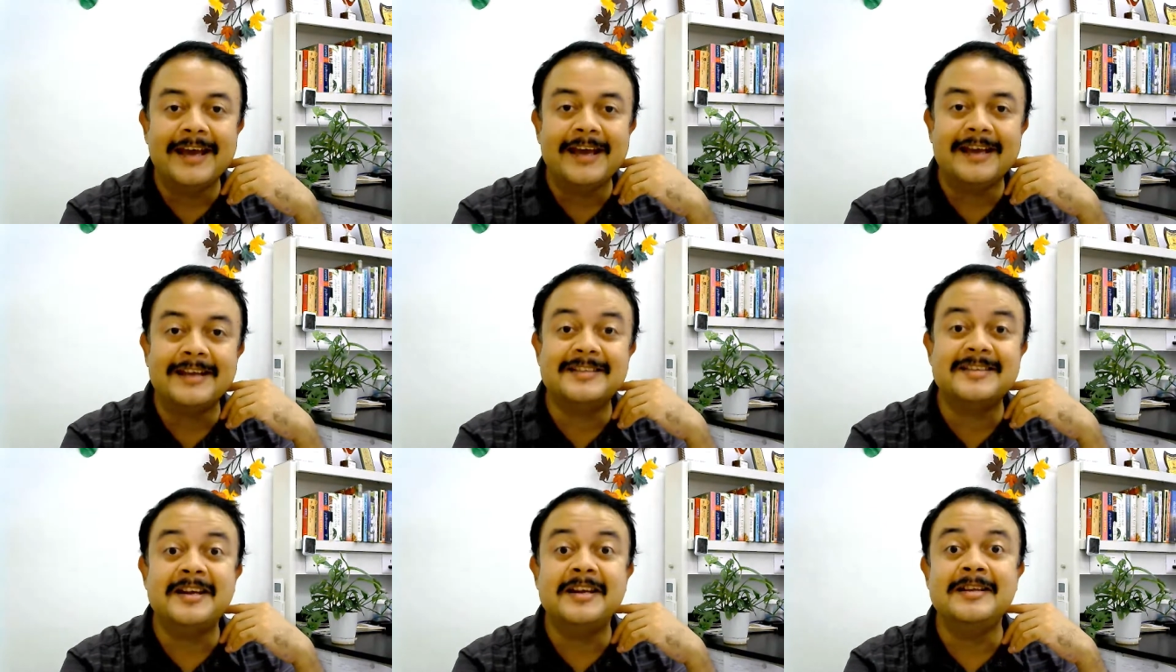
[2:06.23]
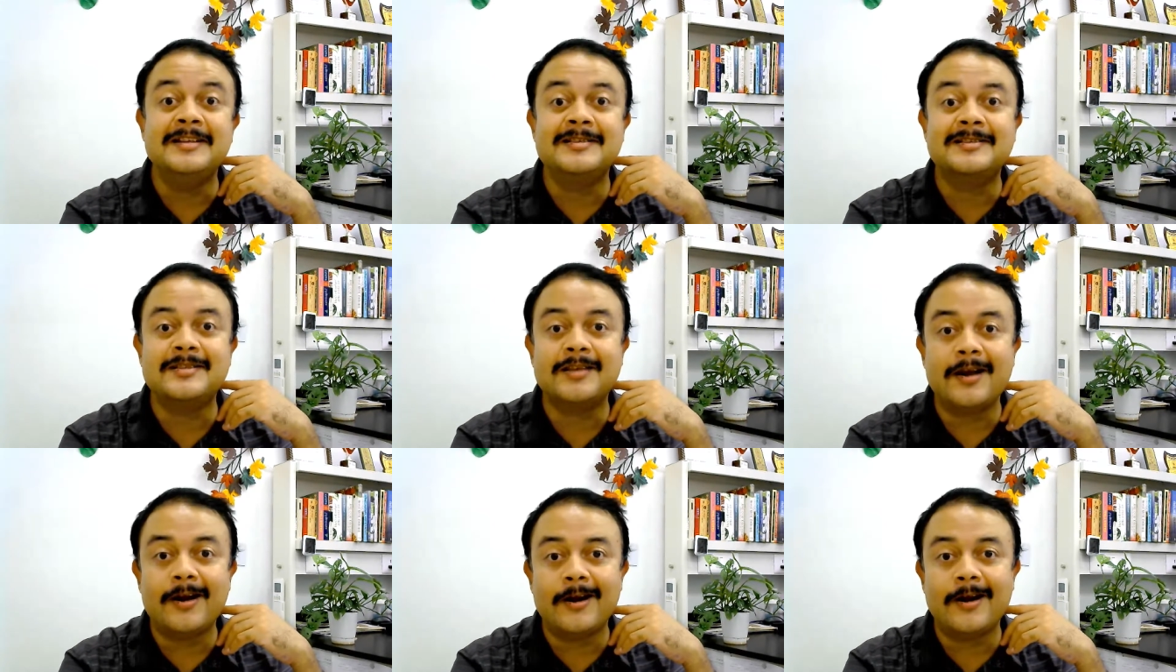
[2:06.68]
It's an
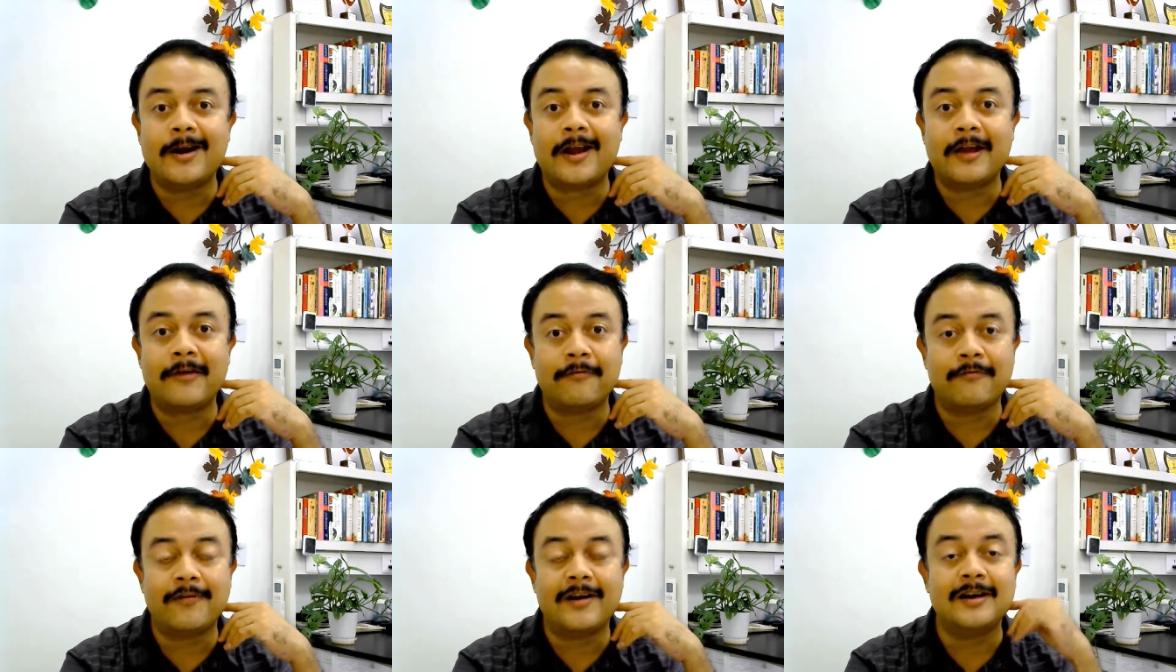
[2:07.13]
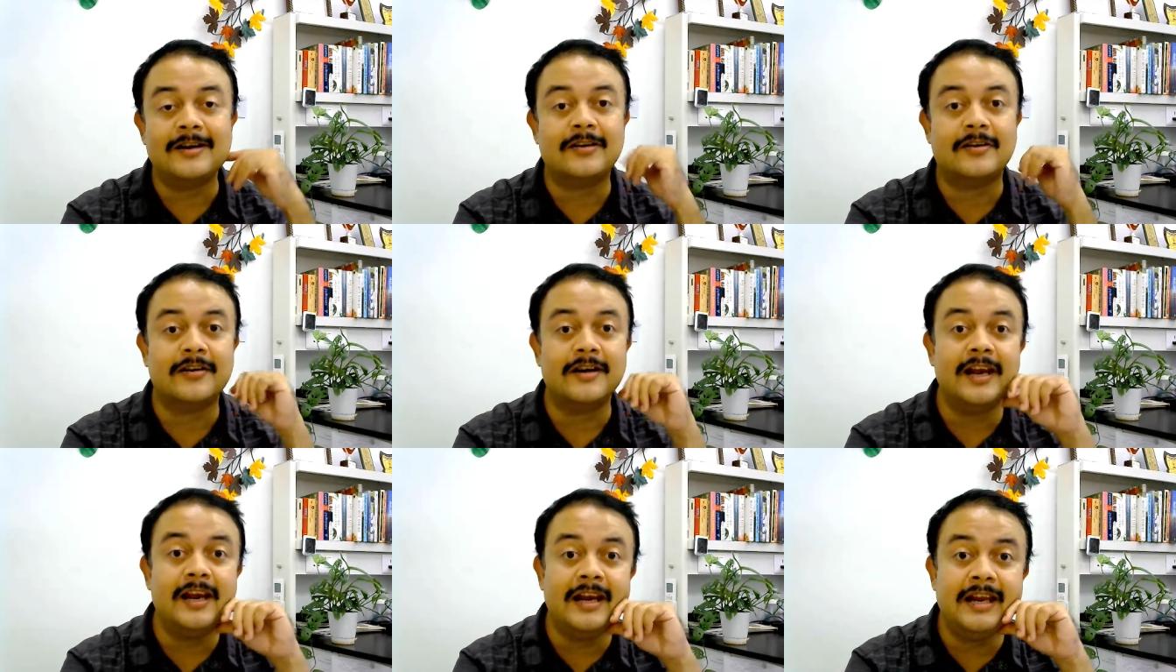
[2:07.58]
insult. I felt
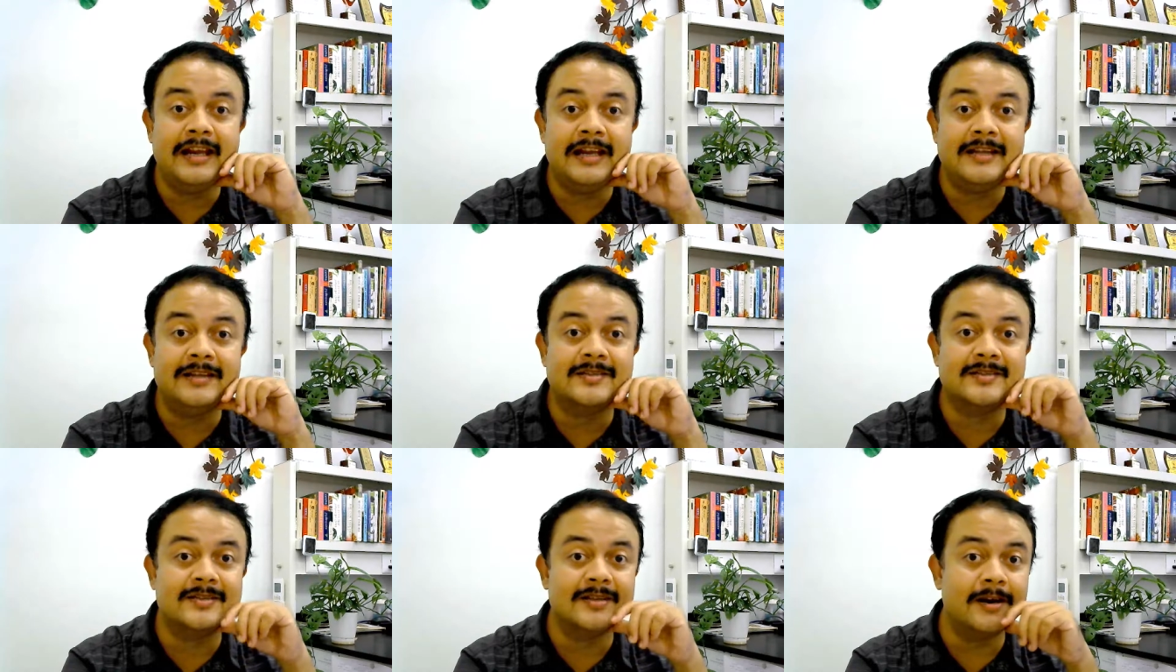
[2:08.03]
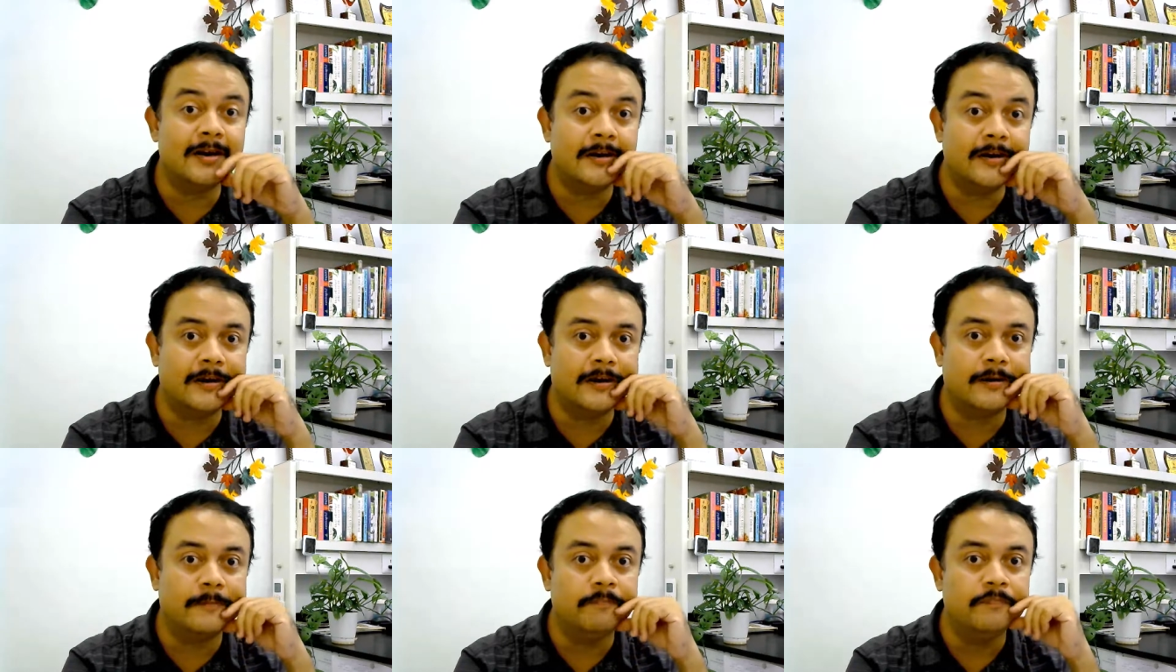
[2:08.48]
really
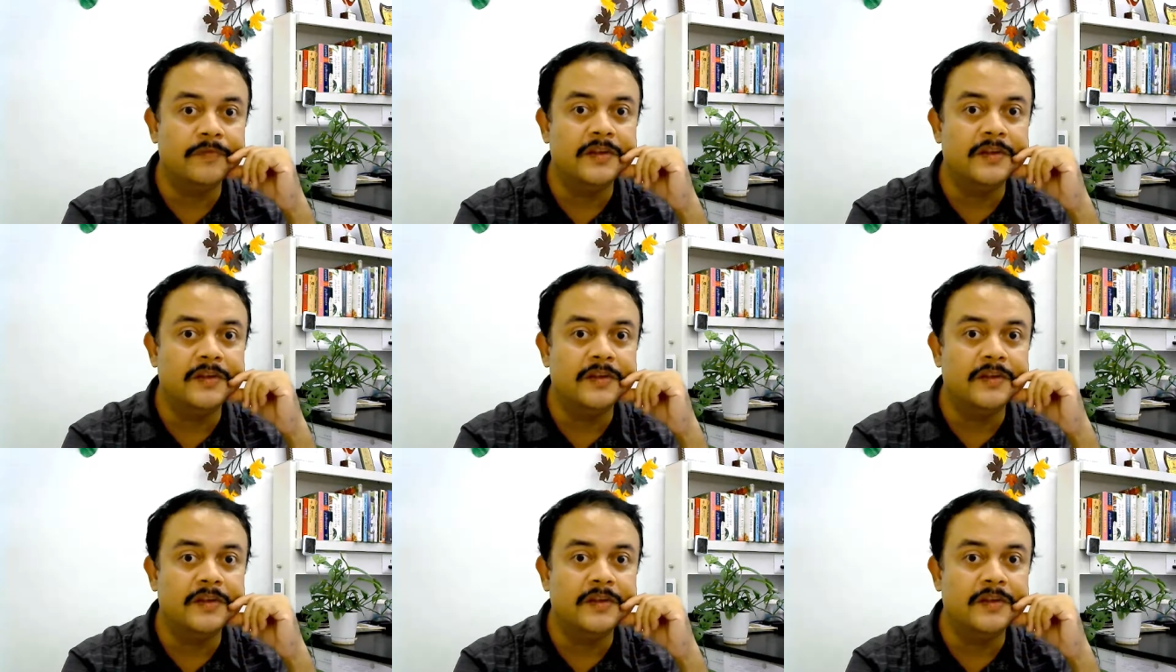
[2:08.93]
insulted.